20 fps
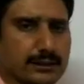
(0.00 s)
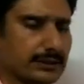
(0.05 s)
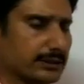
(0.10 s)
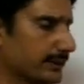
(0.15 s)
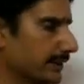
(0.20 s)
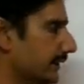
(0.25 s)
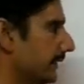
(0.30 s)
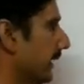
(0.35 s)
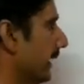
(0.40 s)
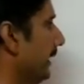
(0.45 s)

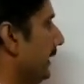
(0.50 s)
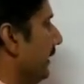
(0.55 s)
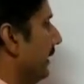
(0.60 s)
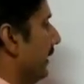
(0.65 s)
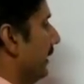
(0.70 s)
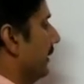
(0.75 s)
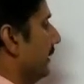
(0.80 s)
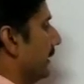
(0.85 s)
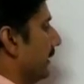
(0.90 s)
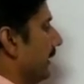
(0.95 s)
You'll say,
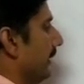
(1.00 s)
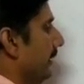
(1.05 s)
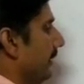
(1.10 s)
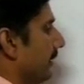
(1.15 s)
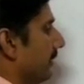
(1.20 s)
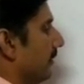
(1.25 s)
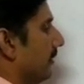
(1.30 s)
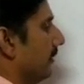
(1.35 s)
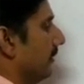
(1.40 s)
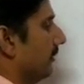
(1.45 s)
okay,
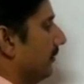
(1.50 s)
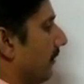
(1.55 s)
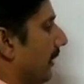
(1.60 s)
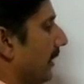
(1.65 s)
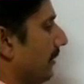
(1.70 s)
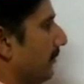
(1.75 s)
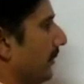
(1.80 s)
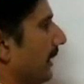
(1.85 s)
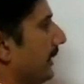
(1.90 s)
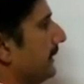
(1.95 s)

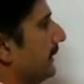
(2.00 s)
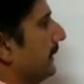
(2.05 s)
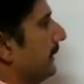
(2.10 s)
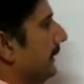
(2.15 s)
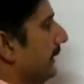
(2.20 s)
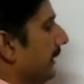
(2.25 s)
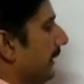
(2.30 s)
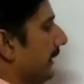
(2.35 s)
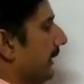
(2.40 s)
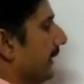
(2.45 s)
1 by
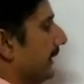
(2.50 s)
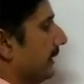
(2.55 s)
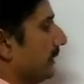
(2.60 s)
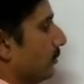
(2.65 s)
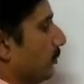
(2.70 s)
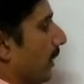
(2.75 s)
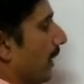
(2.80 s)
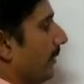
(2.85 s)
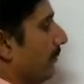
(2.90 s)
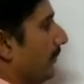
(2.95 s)
3 is
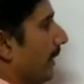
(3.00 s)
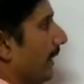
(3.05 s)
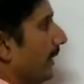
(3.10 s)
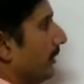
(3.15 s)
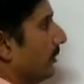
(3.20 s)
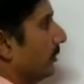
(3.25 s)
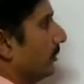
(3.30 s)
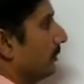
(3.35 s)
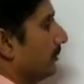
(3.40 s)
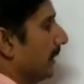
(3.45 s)
1 by
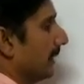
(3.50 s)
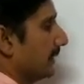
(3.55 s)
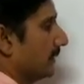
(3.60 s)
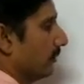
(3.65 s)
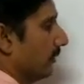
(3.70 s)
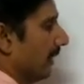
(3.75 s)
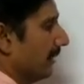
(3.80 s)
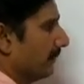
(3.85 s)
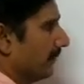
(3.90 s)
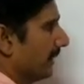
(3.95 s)
2 plus
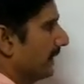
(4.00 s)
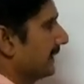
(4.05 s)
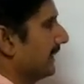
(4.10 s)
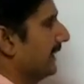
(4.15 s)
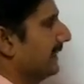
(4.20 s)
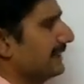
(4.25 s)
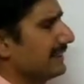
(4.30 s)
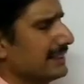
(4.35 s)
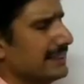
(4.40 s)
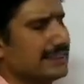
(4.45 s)
1 by
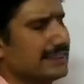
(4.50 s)
6.